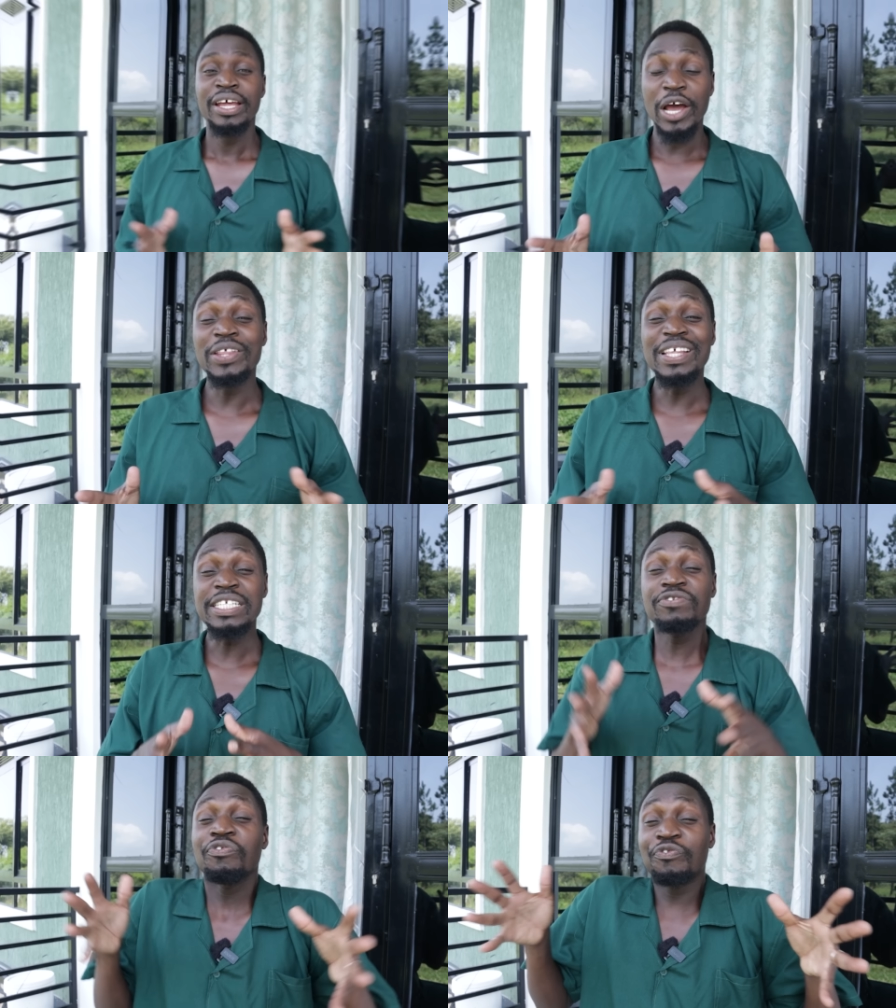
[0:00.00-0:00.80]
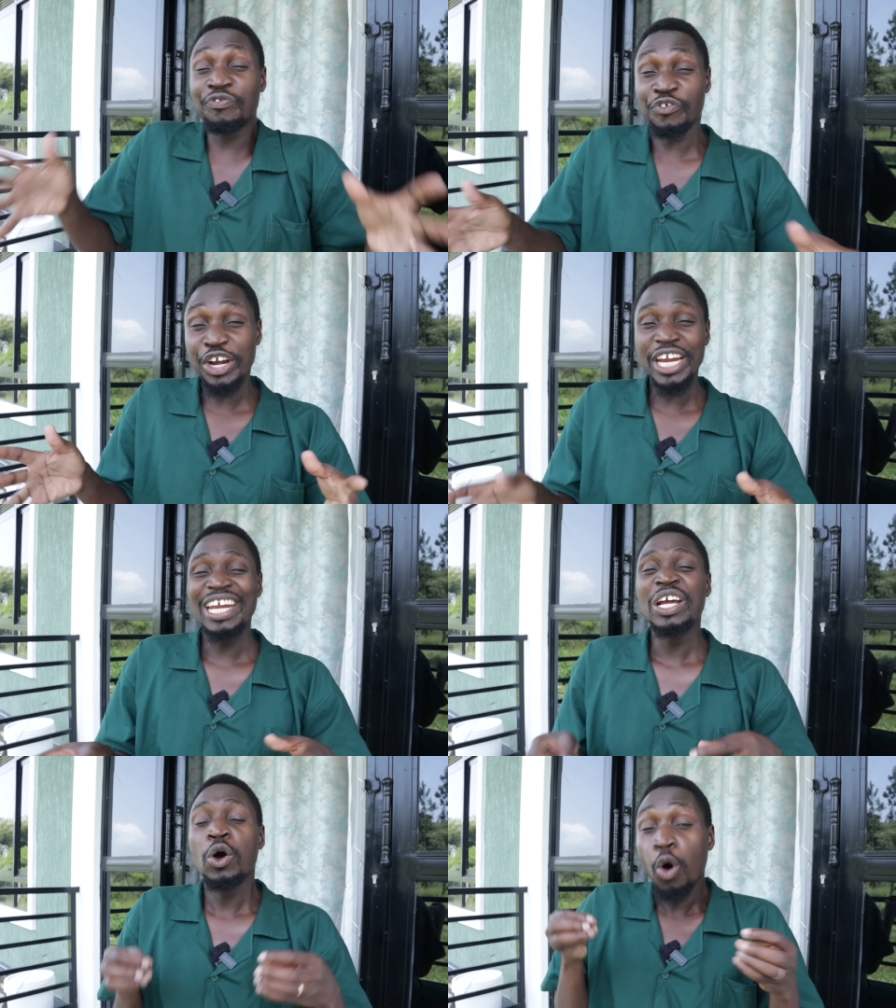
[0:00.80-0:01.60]
Now, in this
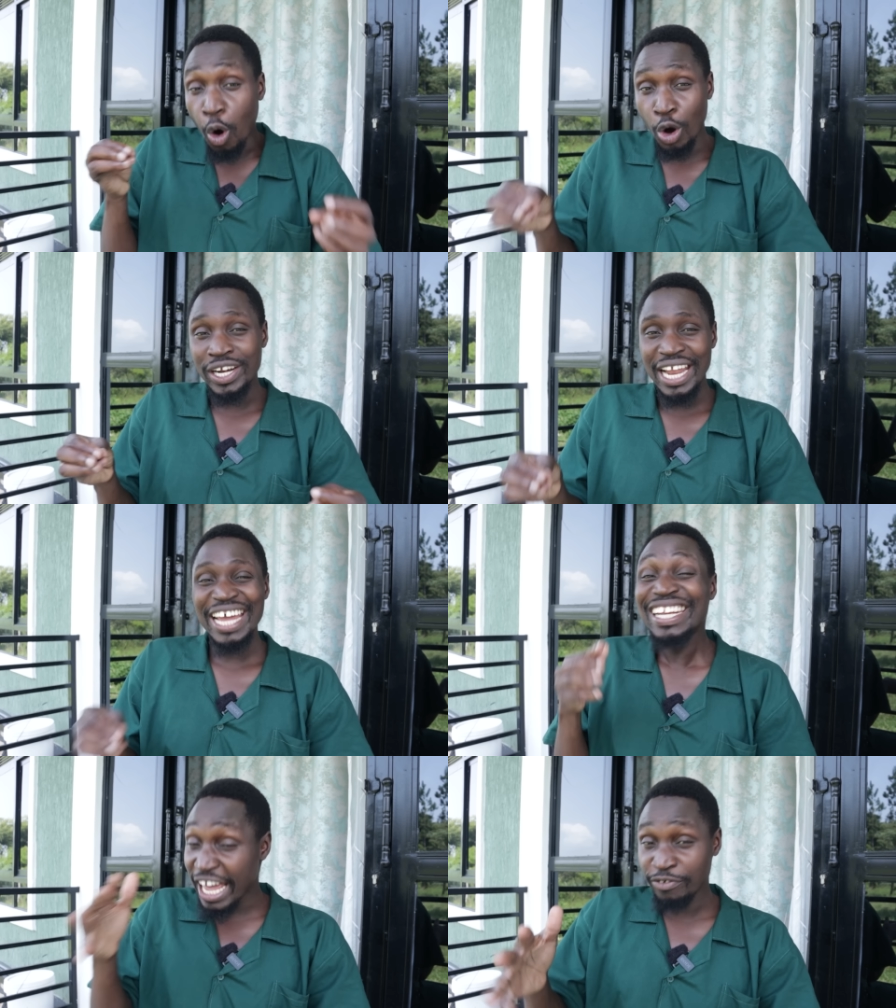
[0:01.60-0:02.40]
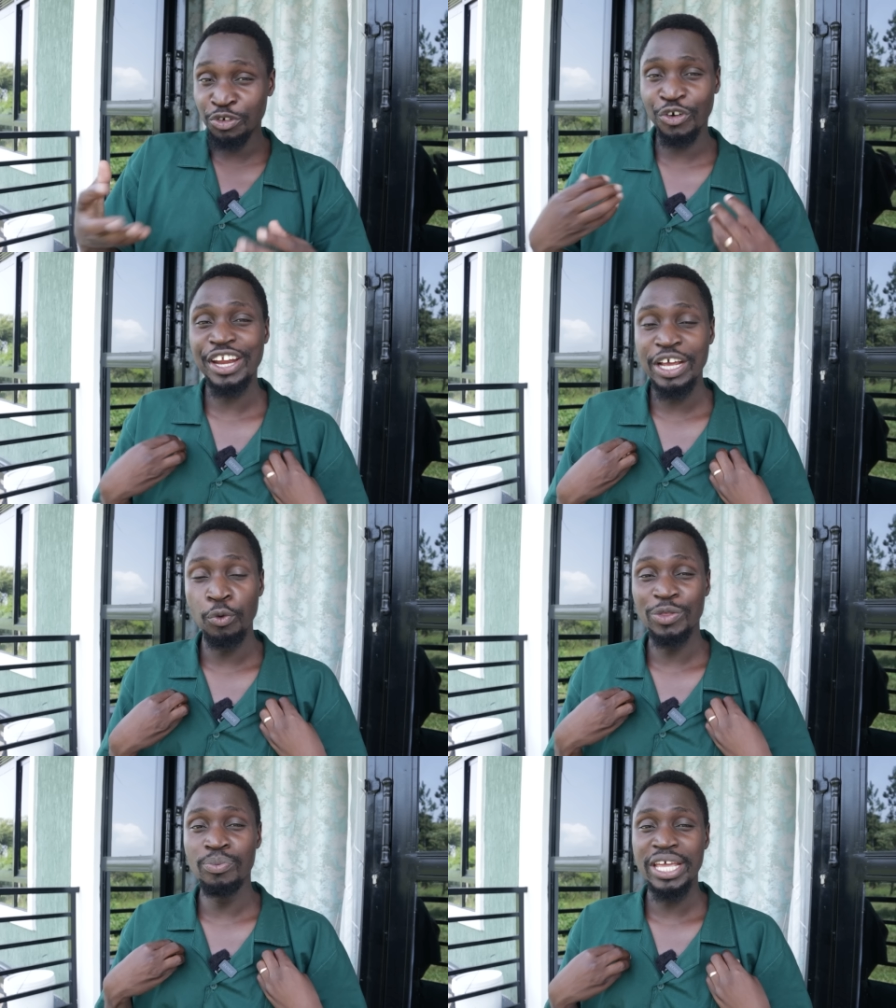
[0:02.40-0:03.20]
free online live
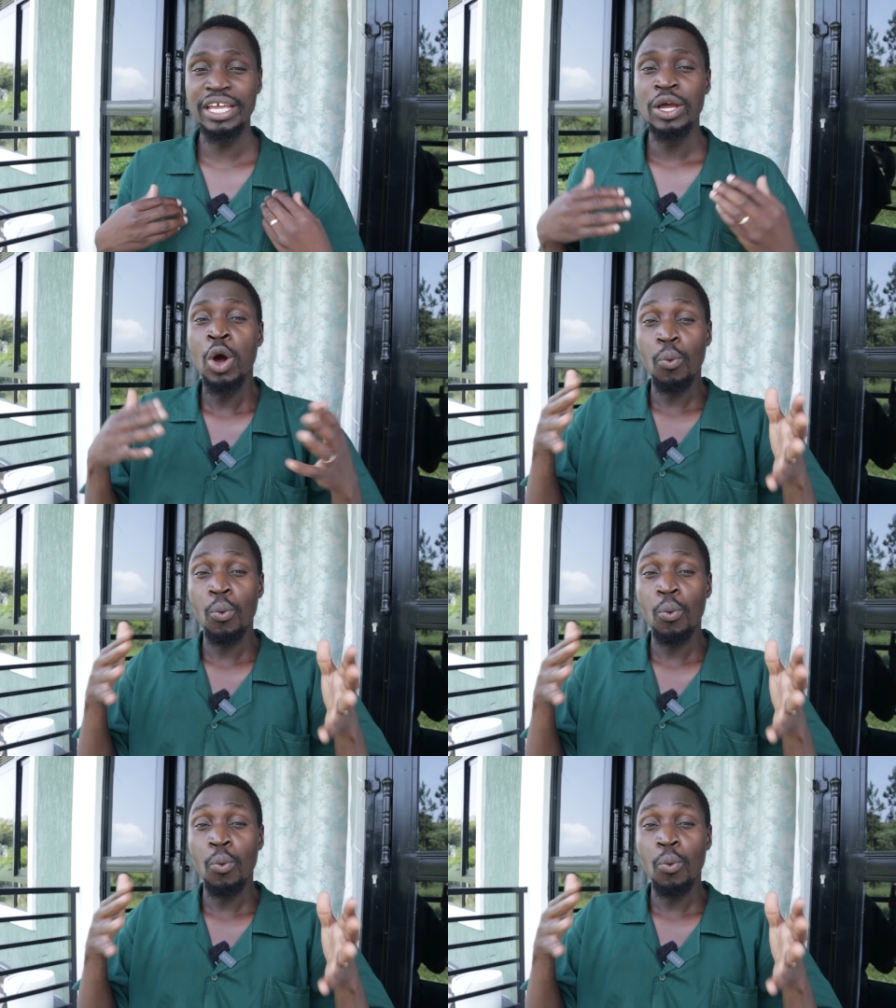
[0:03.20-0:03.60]
training with me,